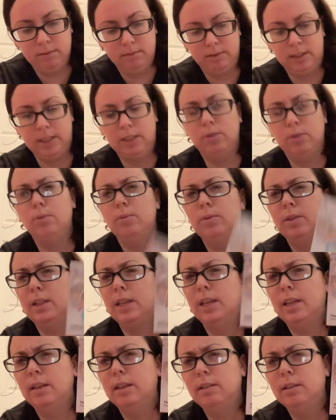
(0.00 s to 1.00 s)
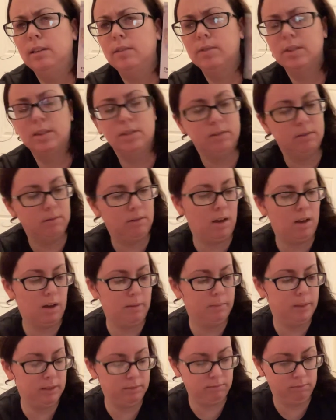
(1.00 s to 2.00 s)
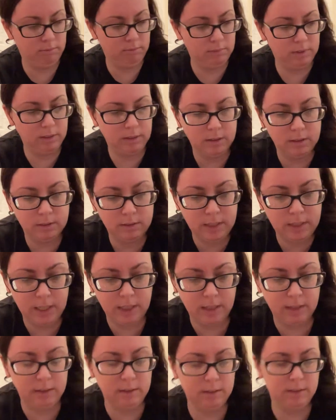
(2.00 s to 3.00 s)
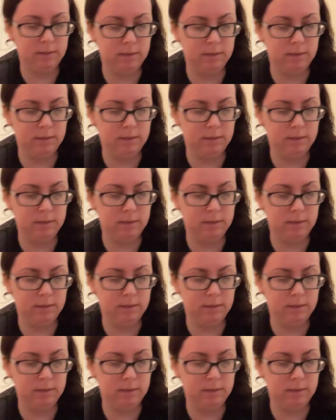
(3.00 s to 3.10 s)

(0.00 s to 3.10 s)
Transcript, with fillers: That's cool that they give this little comment card thing.